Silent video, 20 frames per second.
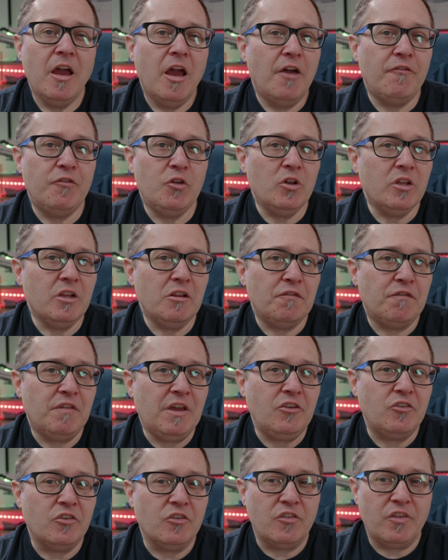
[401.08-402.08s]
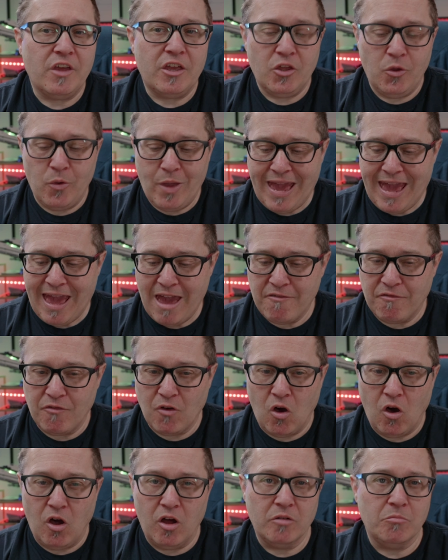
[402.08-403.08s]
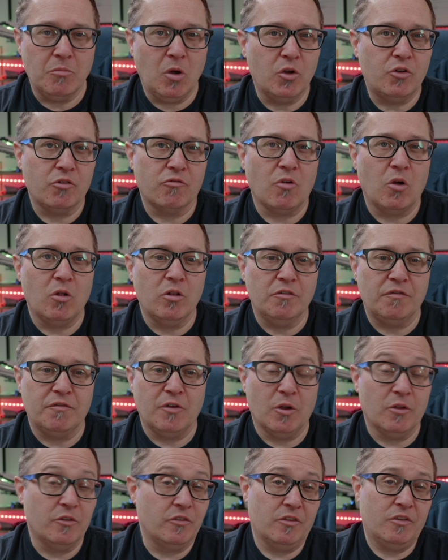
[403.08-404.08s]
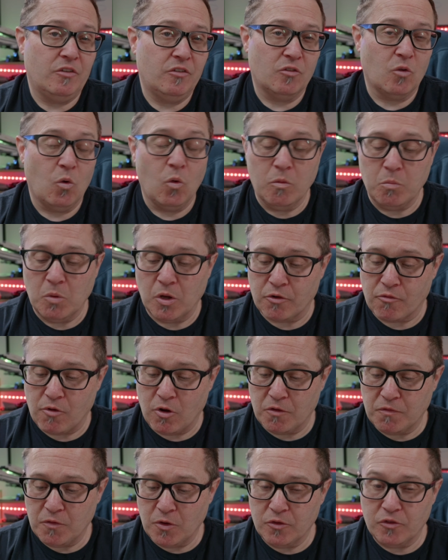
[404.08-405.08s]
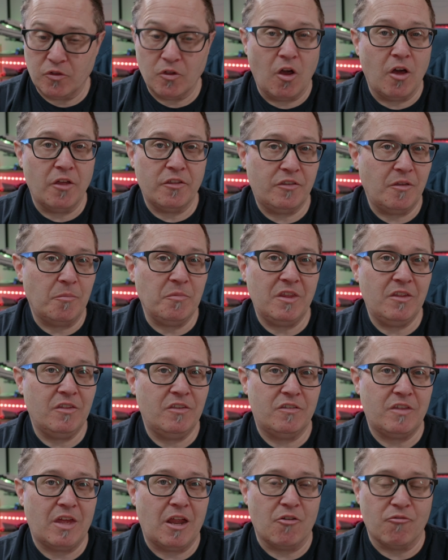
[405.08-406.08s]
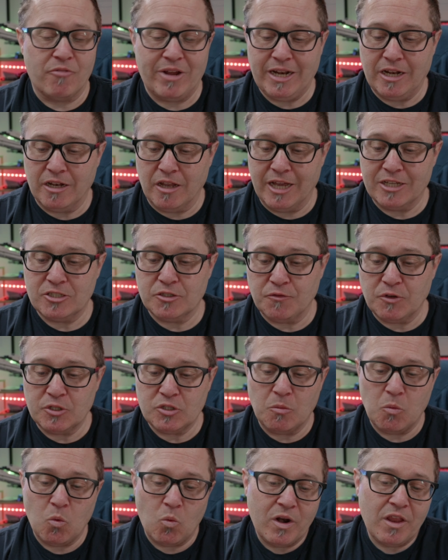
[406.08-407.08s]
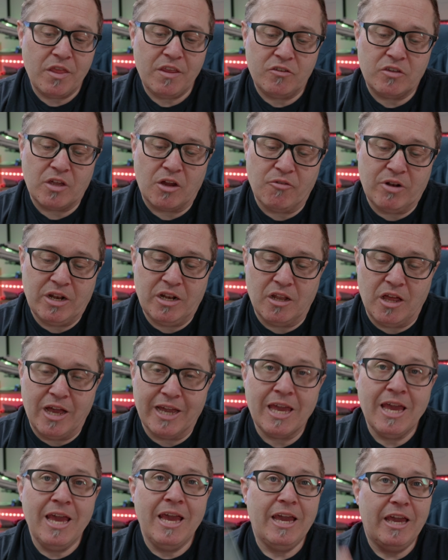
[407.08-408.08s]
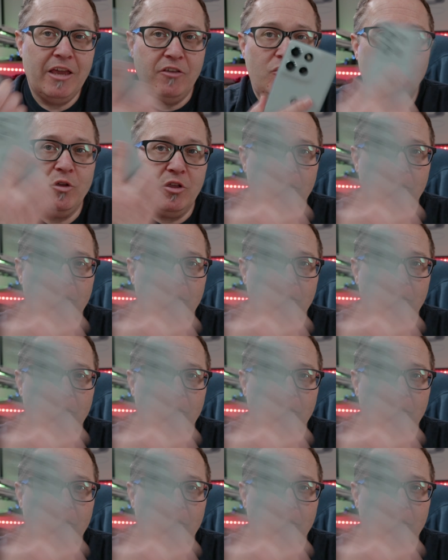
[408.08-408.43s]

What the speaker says: A few little features that you have on Motorola phones, and this is all Motorola phones, some things that I really like. So for example, one of the things I really like is you